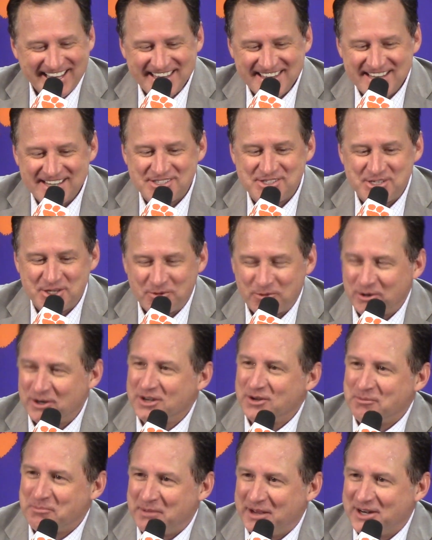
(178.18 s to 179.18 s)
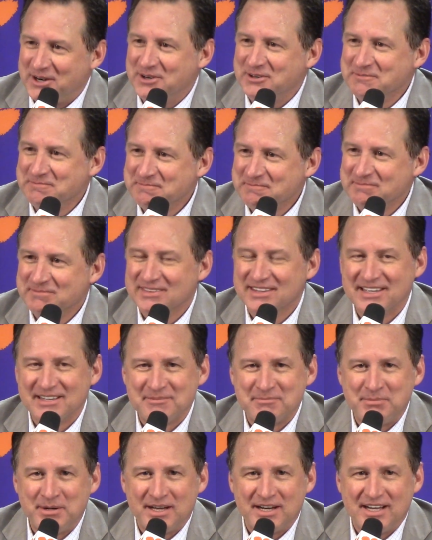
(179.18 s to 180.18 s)
this year we're a little better.
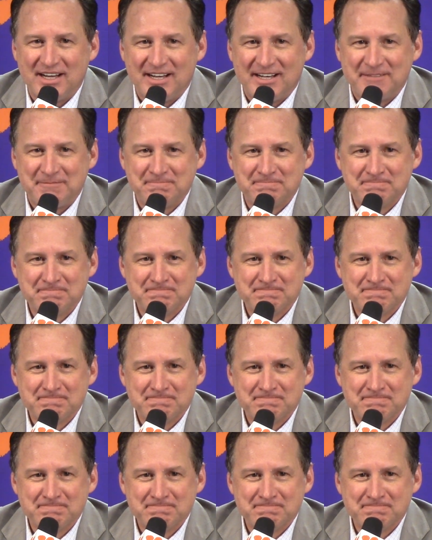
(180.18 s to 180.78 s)
But uh,